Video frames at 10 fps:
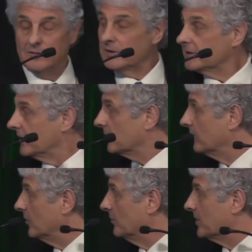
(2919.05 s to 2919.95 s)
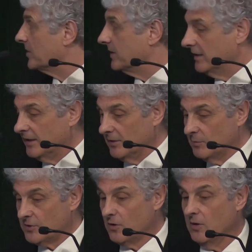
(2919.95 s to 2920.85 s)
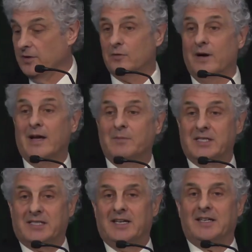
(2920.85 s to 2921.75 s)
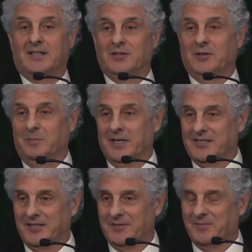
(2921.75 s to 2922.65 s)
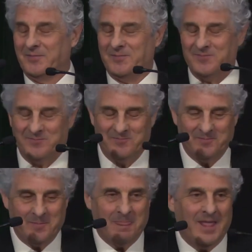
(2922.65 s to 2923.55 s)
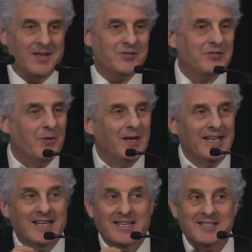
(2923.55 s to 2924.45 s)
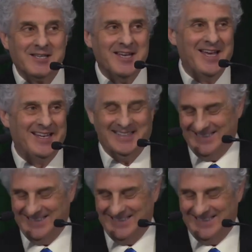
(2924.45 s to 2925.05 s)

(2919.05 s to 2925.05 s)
looked at the room to see Nina was gone, grabbed the stick, and did buzzing. so it isn't,